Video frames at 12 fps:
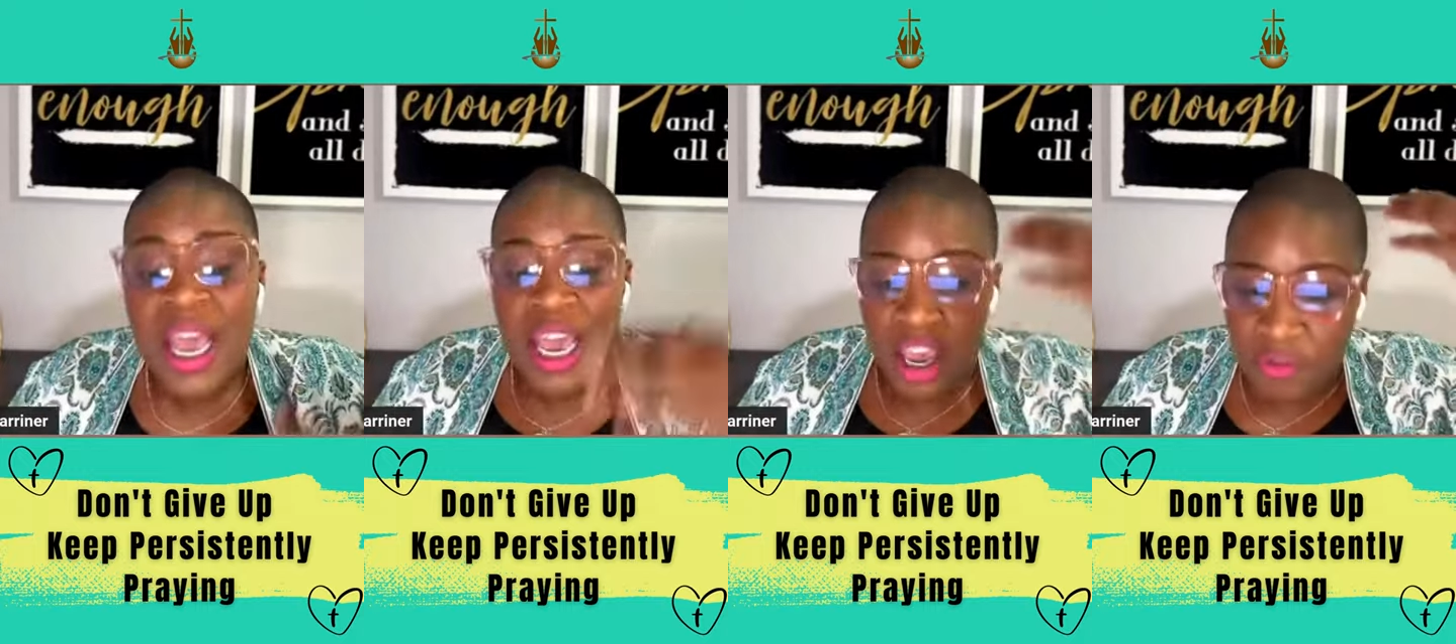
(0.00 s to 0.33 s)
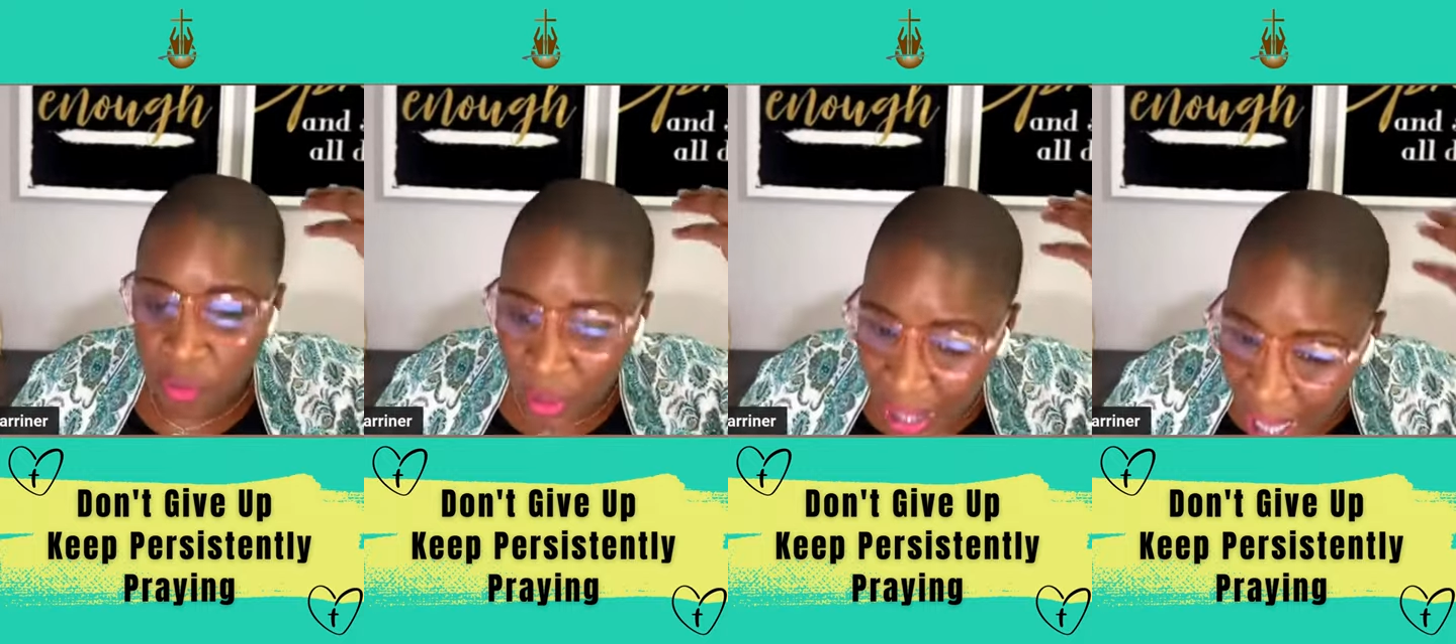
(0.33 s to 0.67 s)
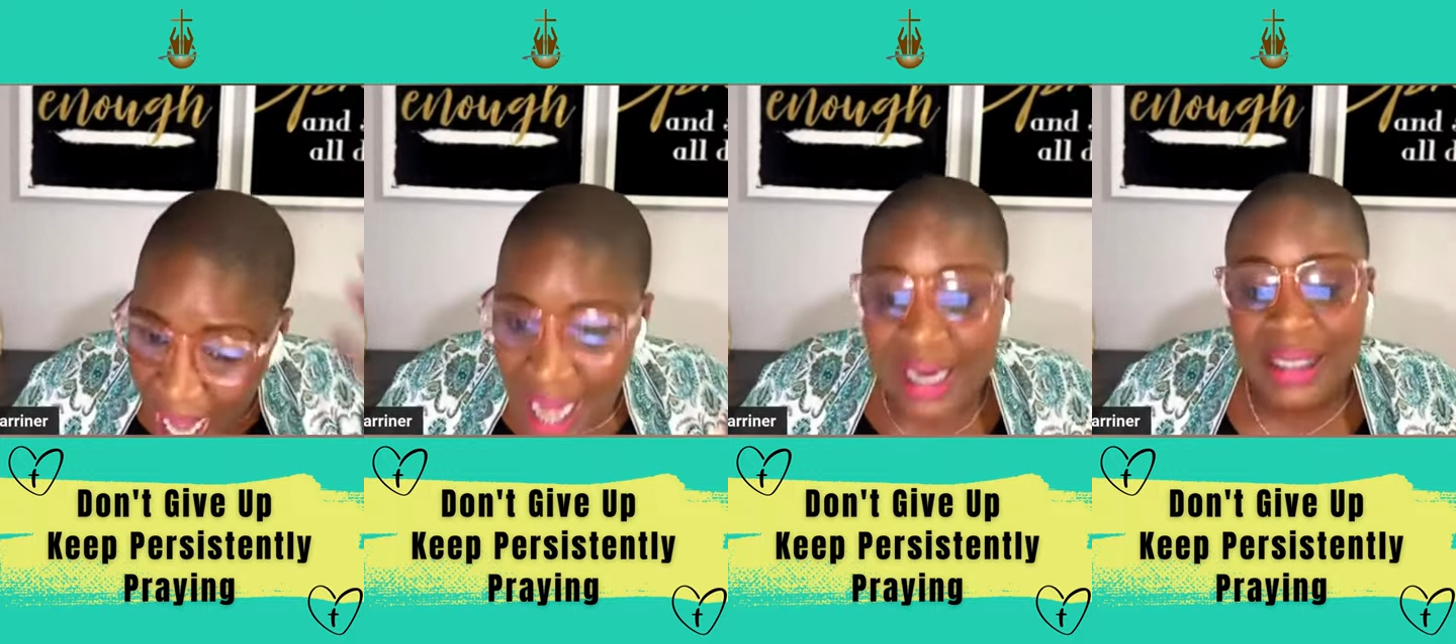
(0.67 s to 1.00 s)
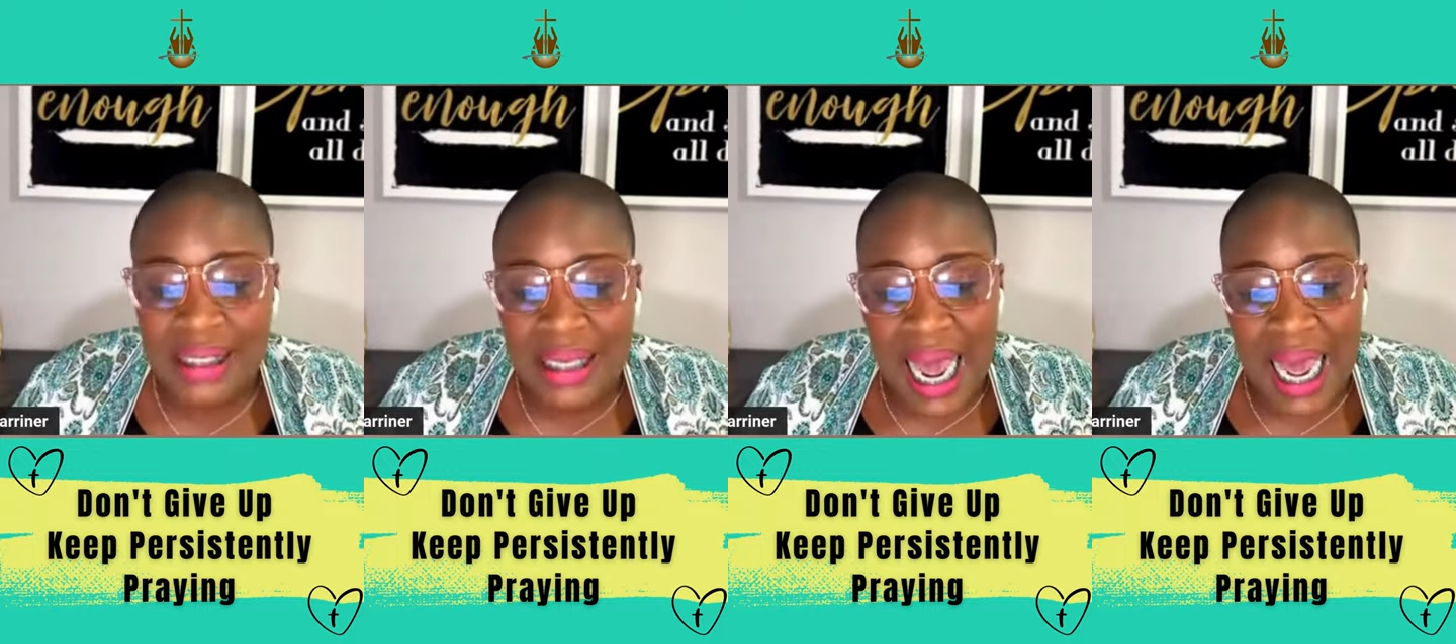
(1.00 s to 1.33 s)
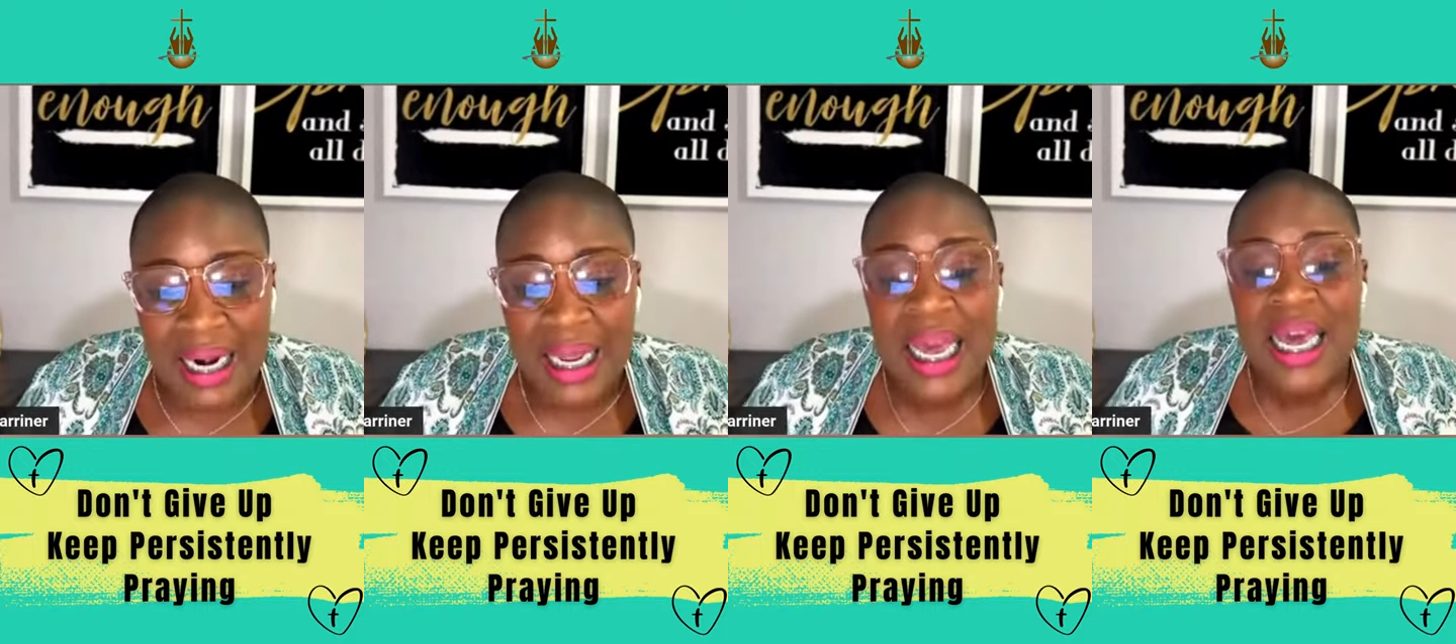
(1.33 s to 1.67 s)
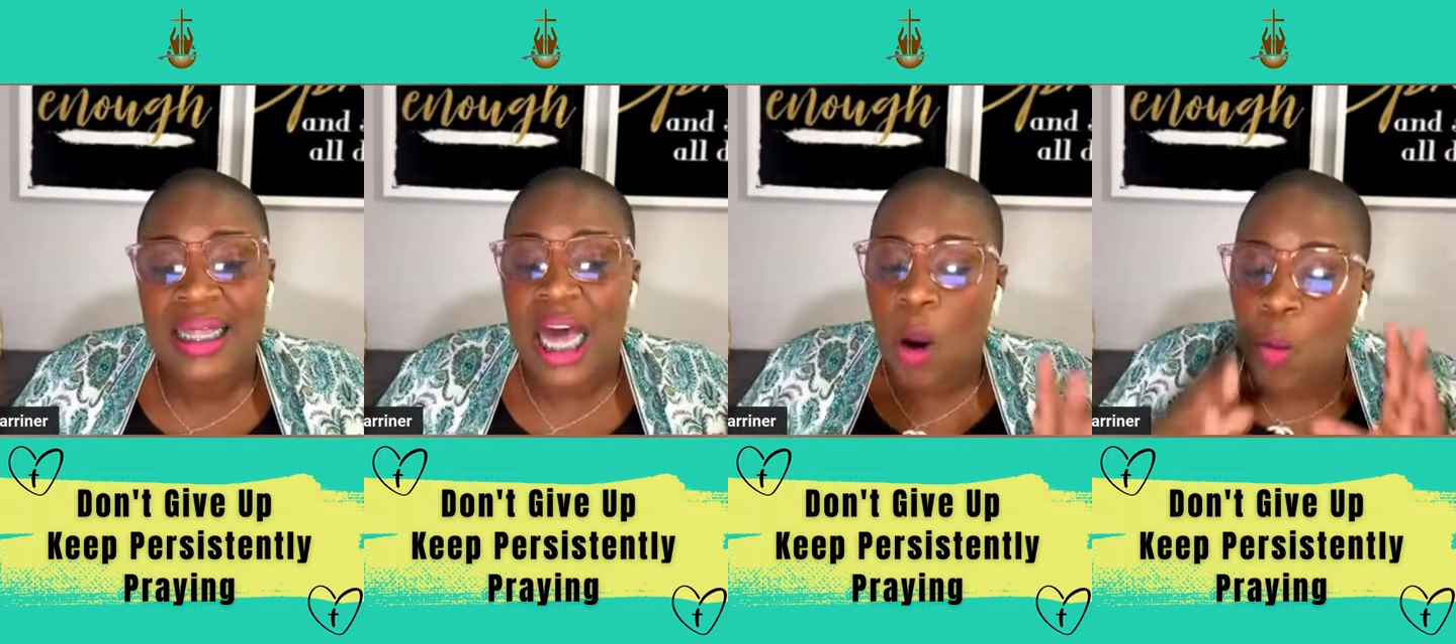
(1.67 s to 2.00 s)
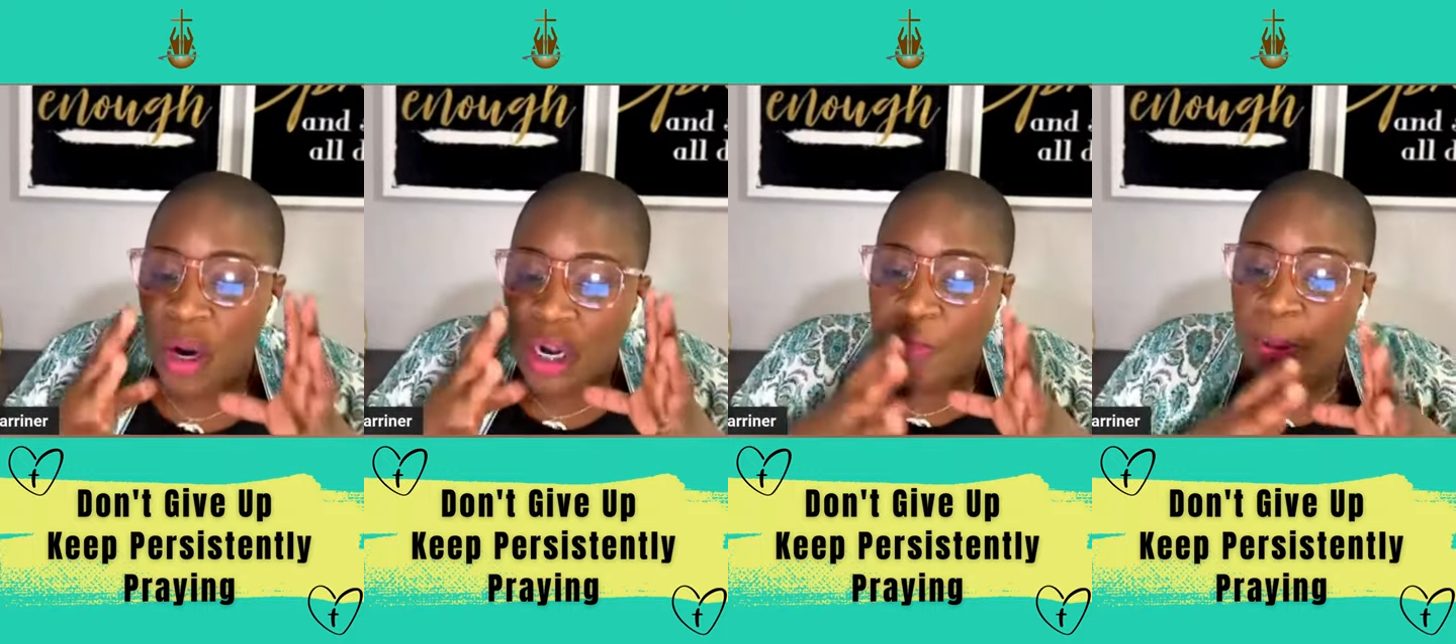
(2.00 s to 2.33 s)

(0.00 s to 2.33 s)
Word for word: if we understand that with